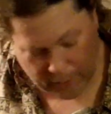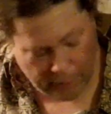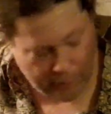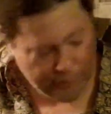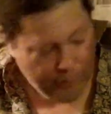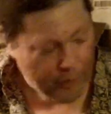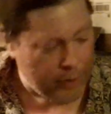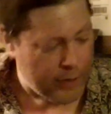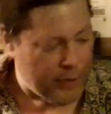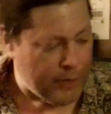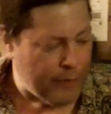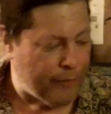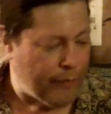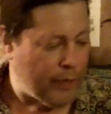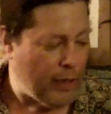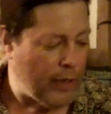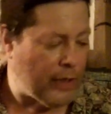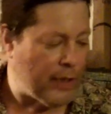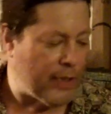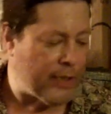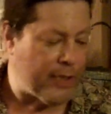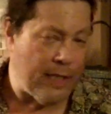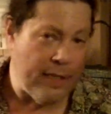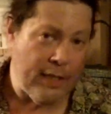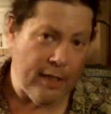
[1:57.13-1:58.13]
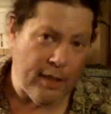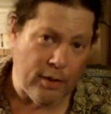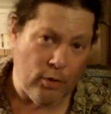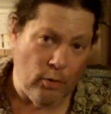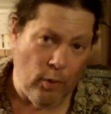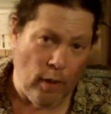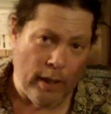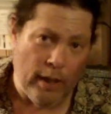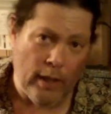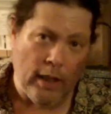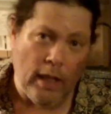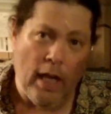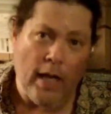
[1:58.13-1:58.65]
convert it to fretless. He did
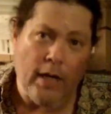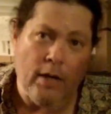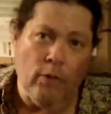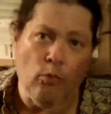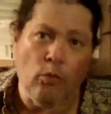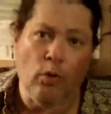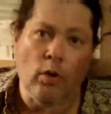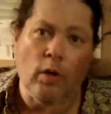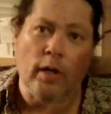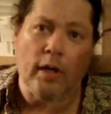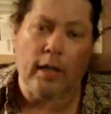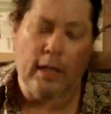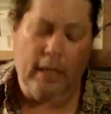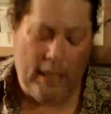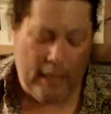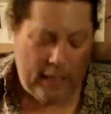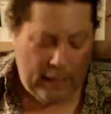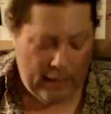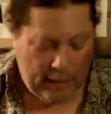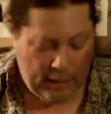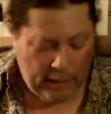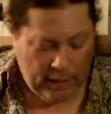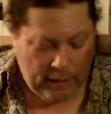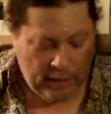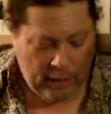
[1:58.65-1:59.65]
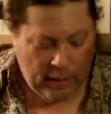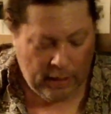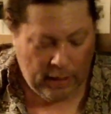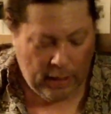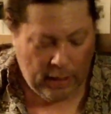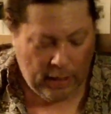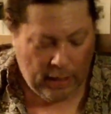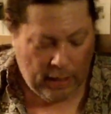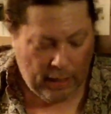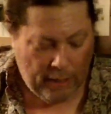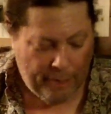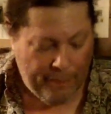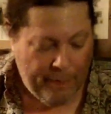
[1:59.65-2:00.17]
quite a lot of work. He
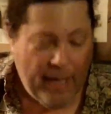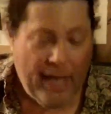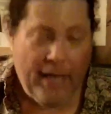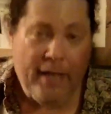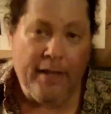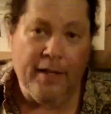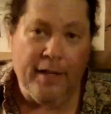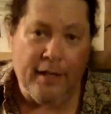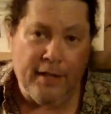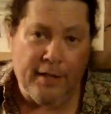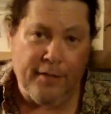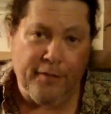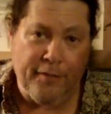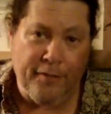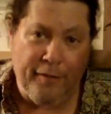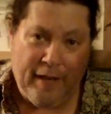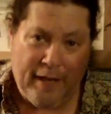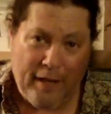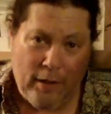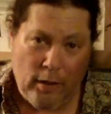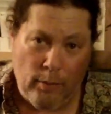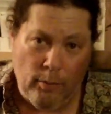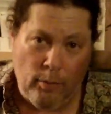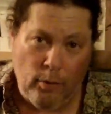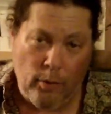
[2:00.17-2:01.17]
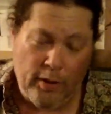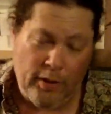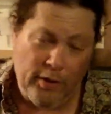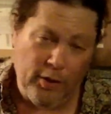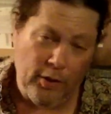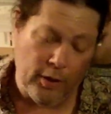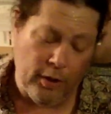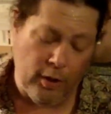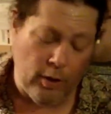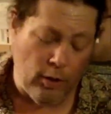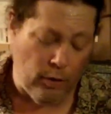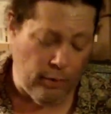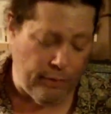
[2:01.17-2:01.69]
made this fingerboard. He took
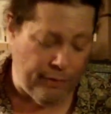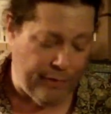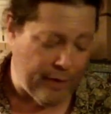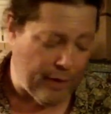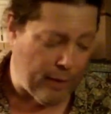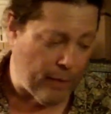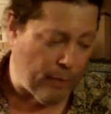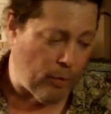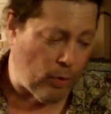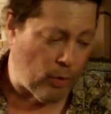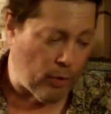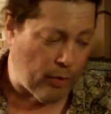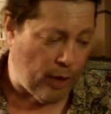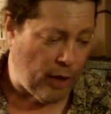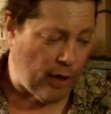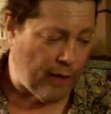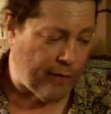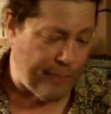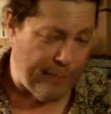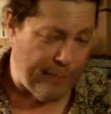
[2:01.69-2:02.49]
the old fingerboard off,